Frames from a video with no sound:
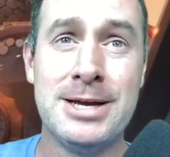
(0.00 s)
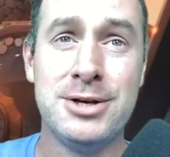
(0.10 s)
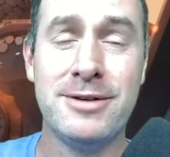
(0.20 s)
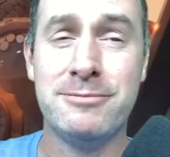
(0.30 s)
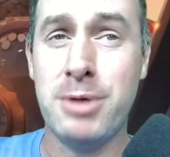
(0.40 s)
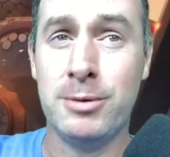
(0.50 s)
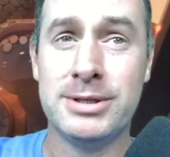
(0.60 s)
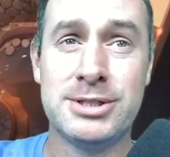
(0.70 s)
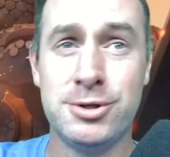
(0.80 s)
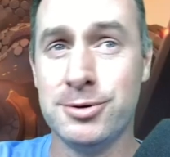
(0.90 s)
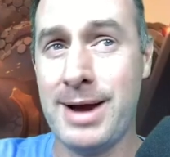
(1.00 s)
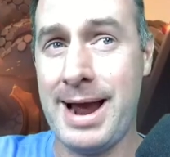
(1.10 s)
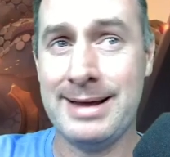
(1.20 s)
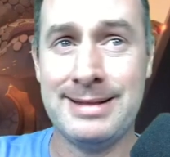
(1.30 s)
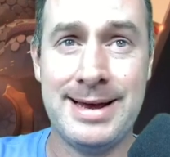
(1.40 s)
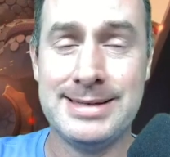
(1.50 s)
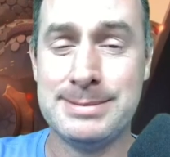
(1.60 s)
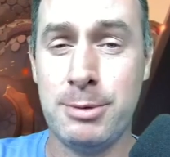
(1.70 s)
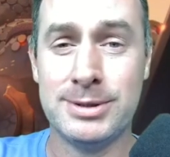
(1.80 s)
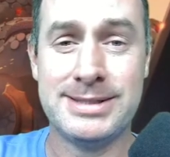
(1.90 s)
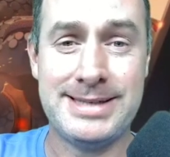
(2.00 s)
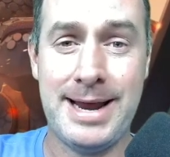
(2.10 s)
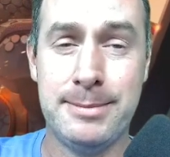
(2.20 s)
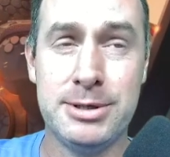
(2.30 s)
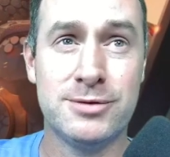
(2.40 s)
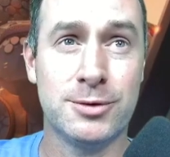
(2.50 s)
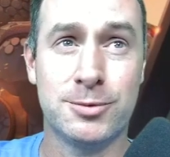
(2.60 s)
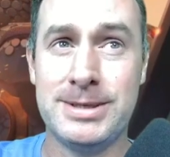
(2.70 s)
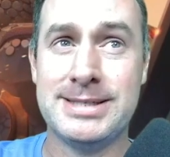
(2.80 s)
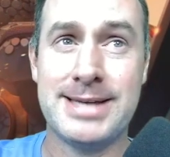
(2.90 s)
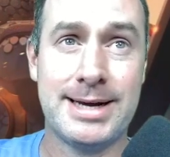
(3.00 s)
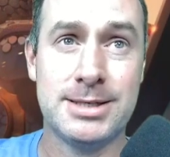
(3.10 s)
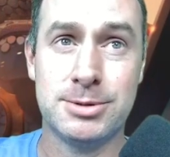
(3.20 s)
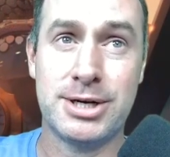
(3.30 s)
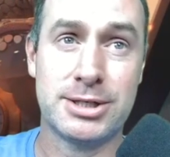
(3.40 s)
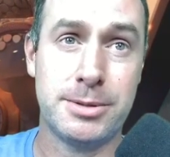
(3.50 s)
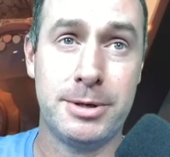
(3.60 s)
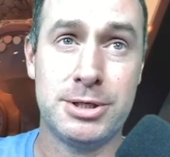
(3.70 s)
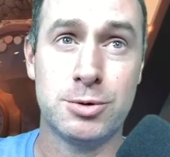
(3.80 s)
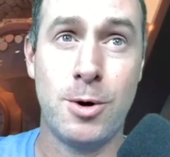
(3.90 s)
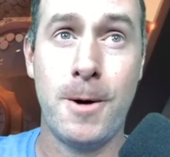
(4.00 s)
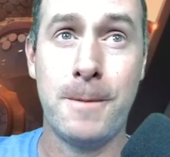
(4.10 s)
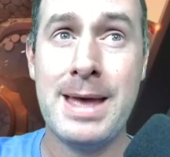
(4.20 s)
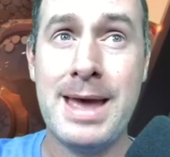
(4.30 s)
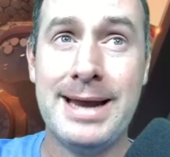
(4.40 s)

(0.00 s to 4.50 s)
You give bonus to your allies, bonus damage for 3 seconds, which is actually pretty strong.